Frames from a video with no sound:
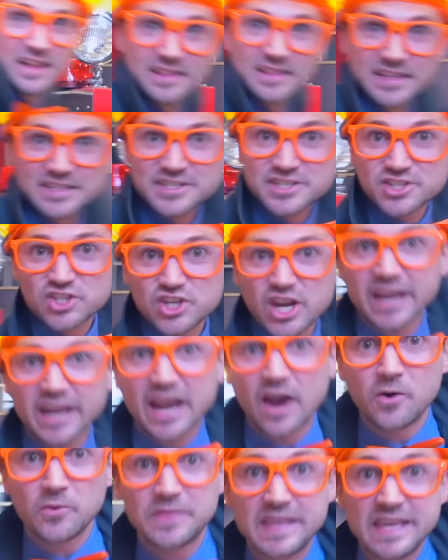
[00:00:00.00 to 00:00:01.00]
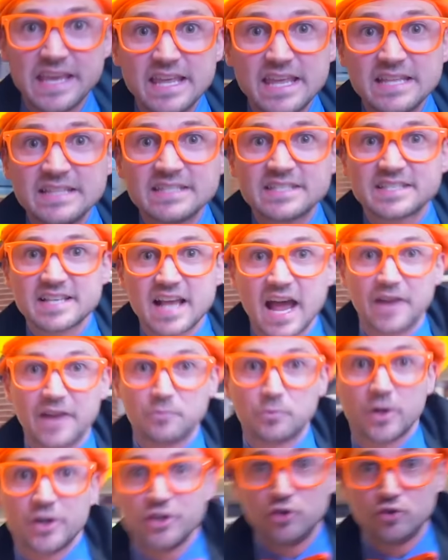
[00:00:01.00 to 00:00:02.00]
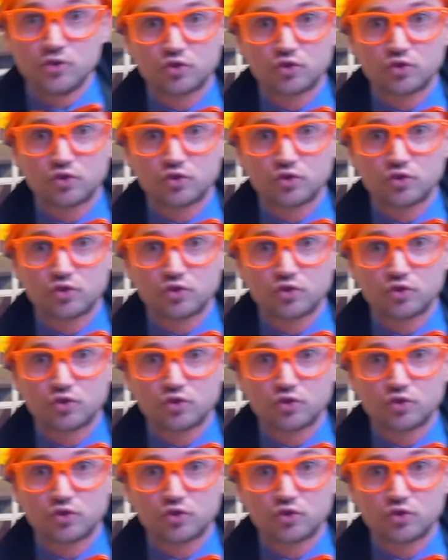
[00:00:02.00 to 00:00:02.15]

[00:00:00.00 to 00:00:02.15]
let's check out the inside where you